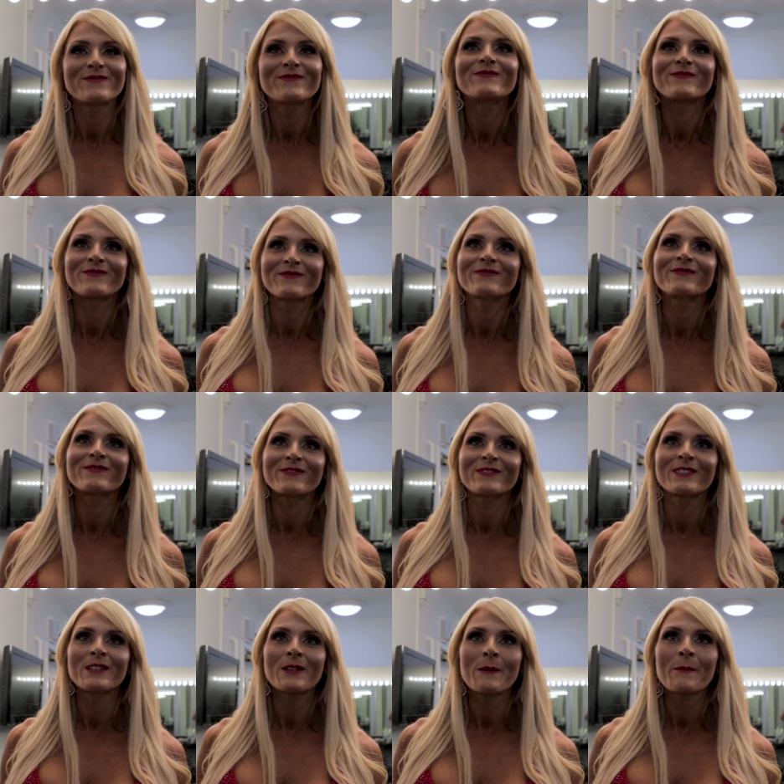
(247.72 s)
You mentioned
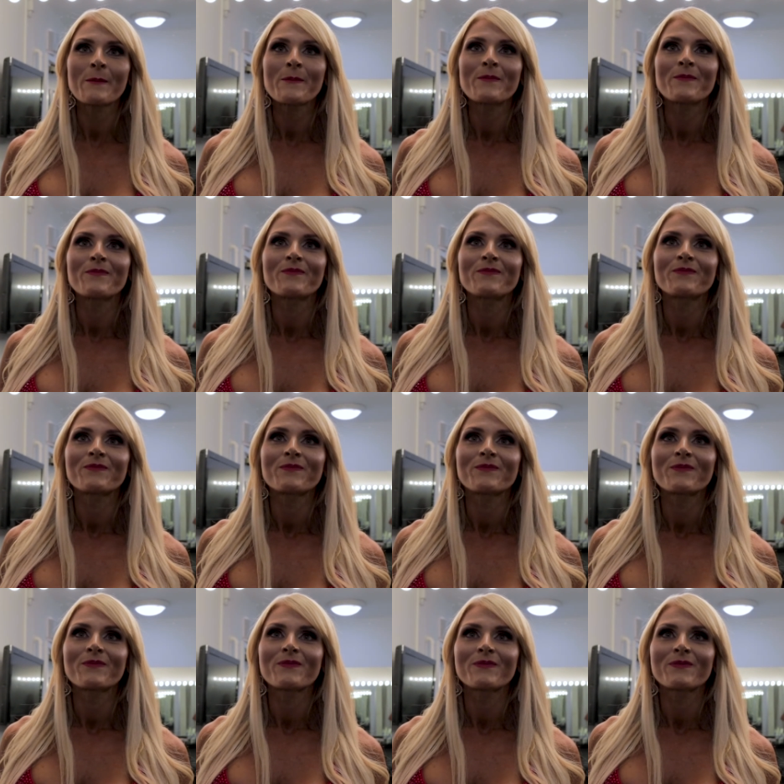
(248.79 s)
that you've had some of the
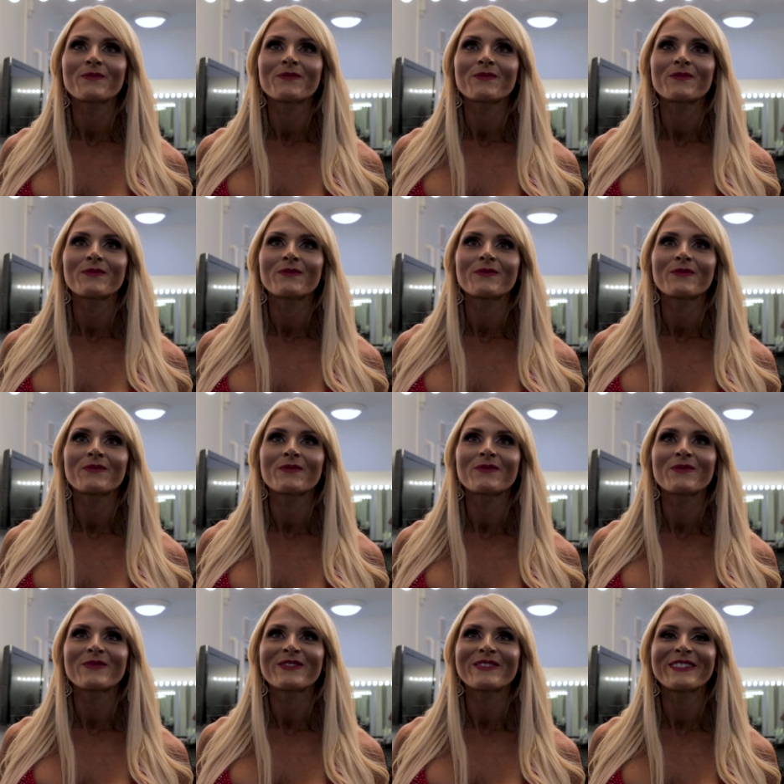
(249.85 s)
Time 4 Nutrition
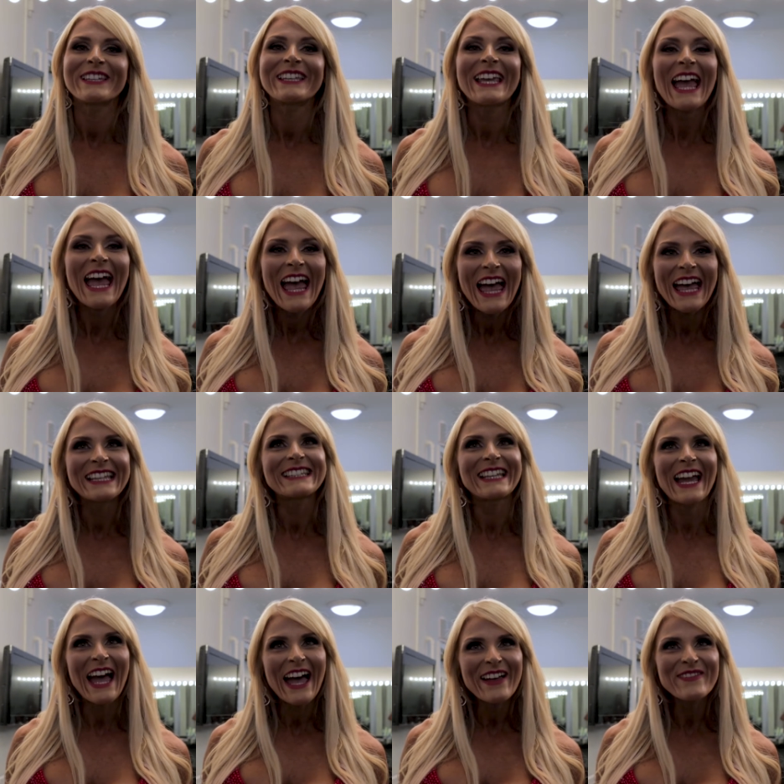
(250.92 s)
products. Yes, I
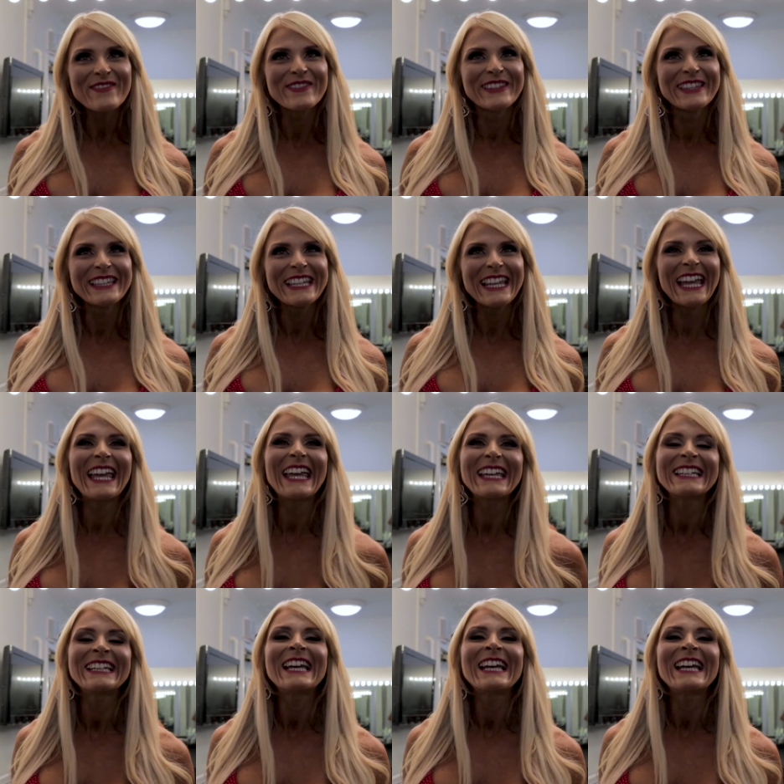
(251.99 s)
have. Tell us about that.